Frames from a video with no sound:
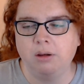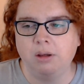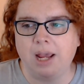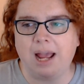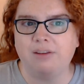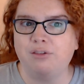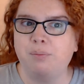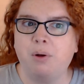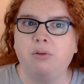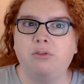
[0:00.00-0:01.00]
as
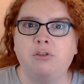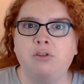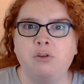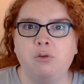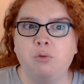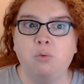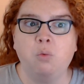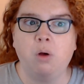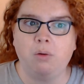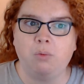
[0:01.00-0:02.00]
opposed to
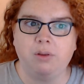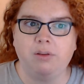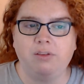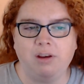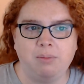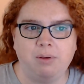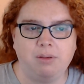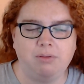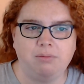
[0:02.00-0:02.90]
what would the cinema